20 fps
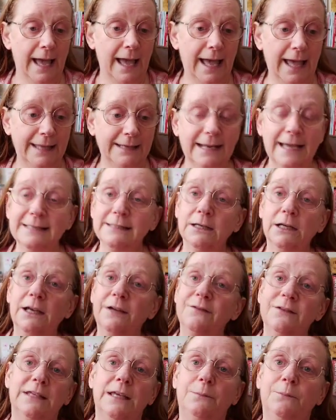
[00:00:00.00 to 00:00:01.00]
And as I
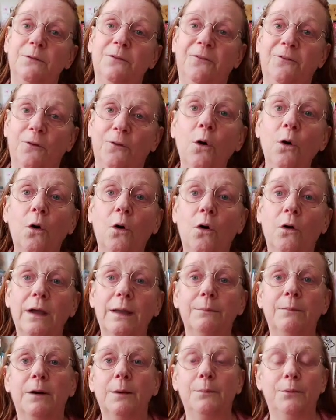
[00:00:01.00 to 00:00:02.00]
have said before
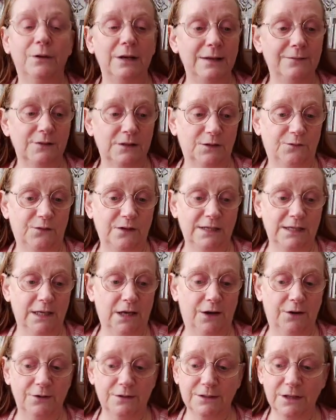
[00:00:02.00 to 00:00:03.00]
in my previous
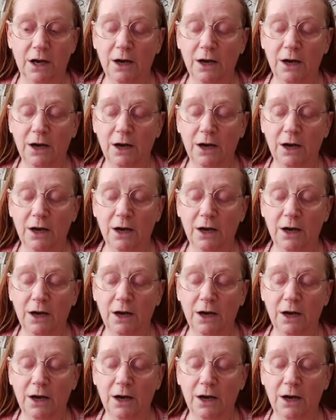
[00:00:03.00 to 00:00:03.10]
videos,